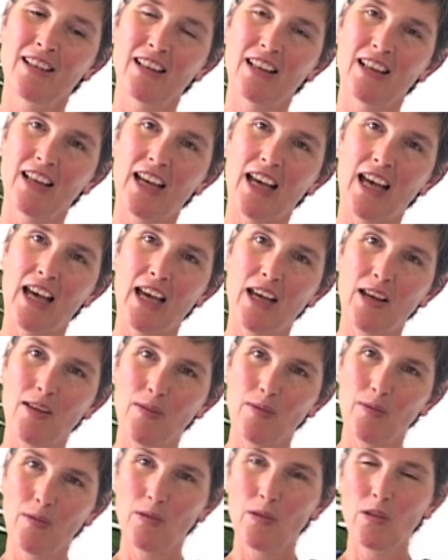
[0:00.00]
Okay,
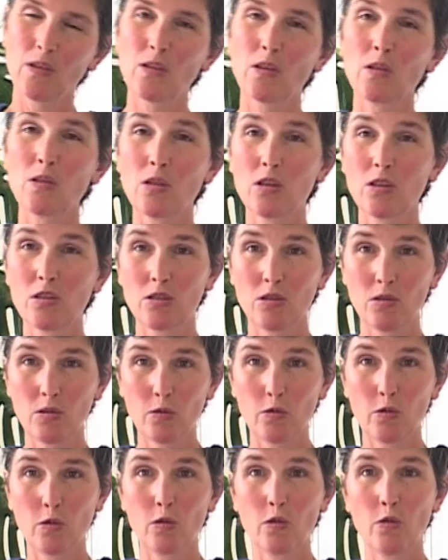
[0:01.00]
so you can do a
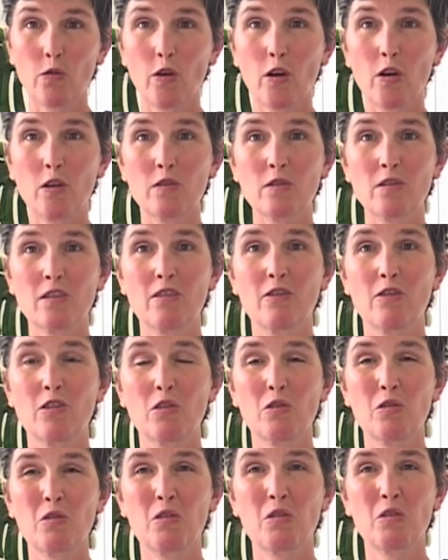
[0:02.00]
few of those if
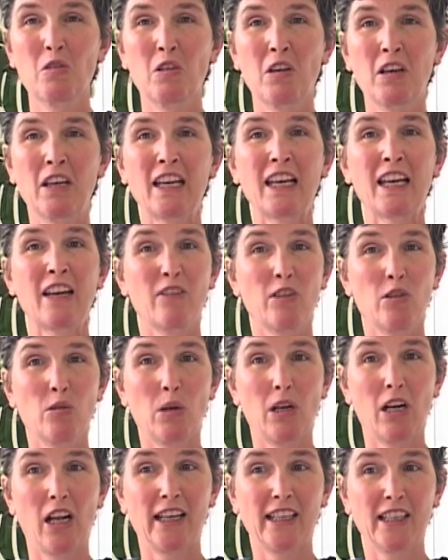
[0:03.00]
you
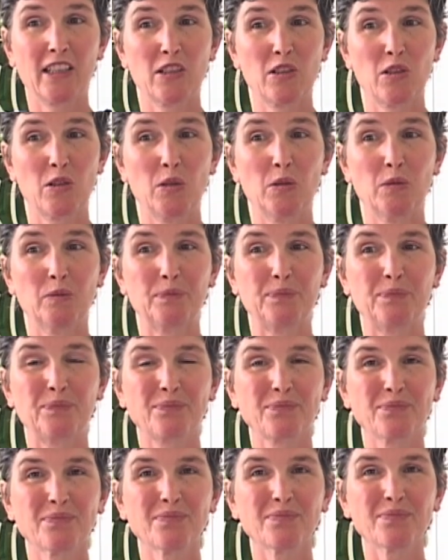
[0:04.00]
would like to.
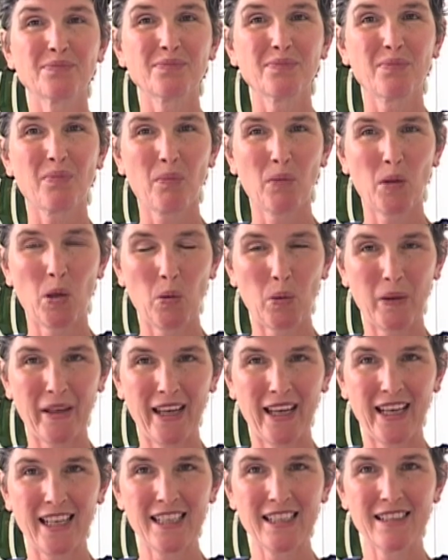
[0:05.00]

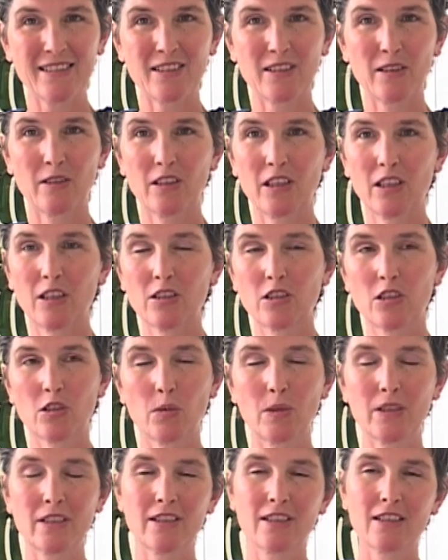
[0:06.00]
Okay, so we've done a
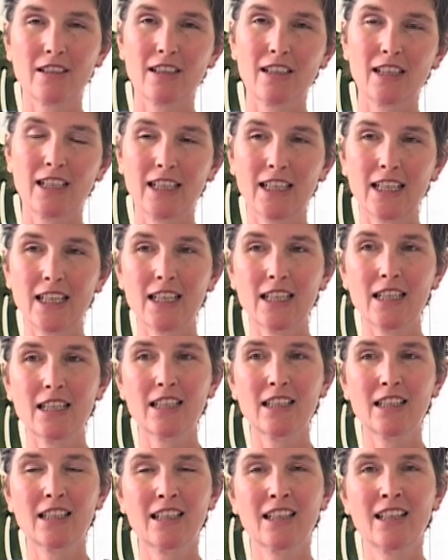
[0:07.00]
twist and a lean,
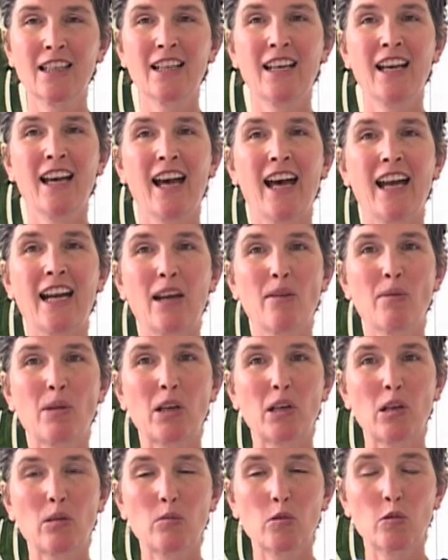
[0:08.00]
and then we're
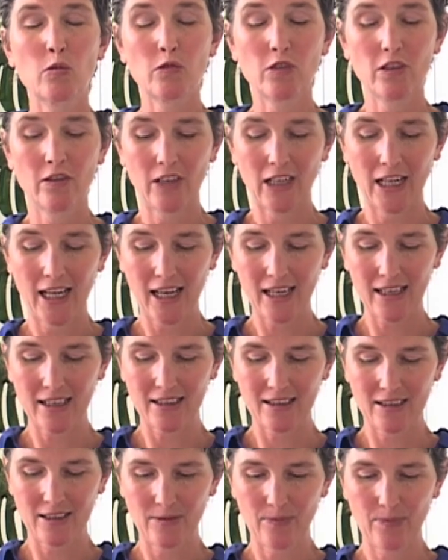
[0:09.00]
going to move to the
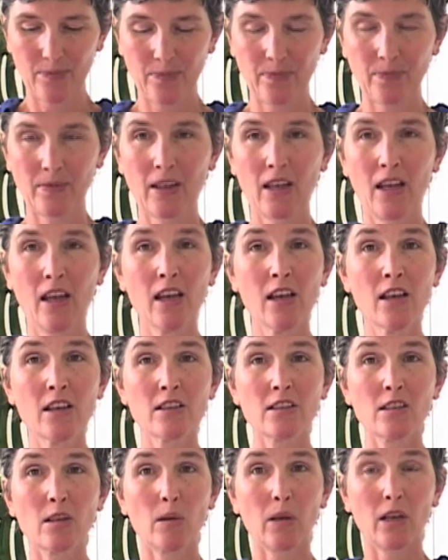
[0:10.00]
legs.
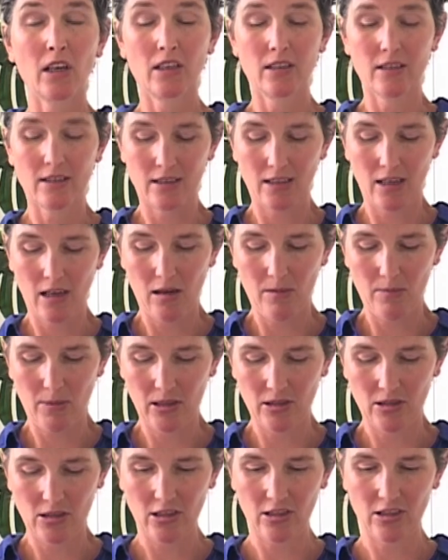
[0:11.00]
So we're going to start by
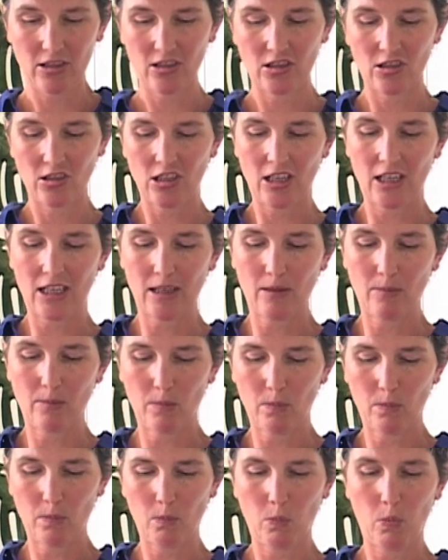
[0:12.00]
just gently
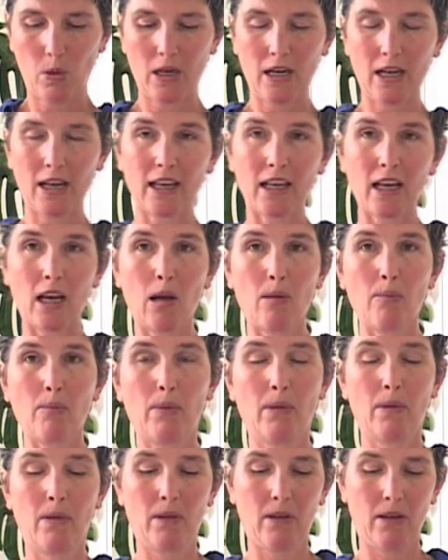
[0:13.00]
one leg up
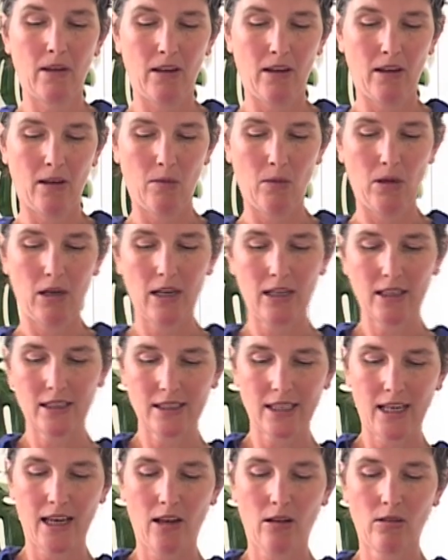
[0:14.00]
and one leg
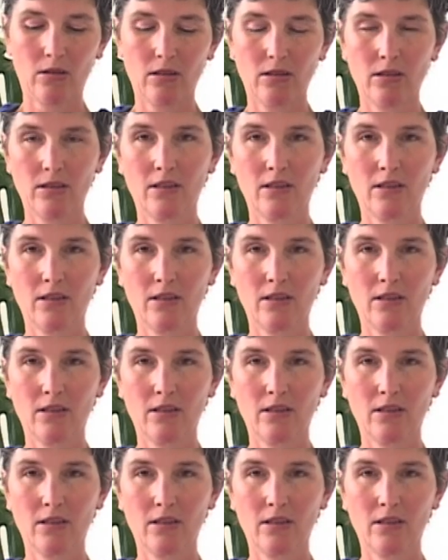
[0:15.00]
down.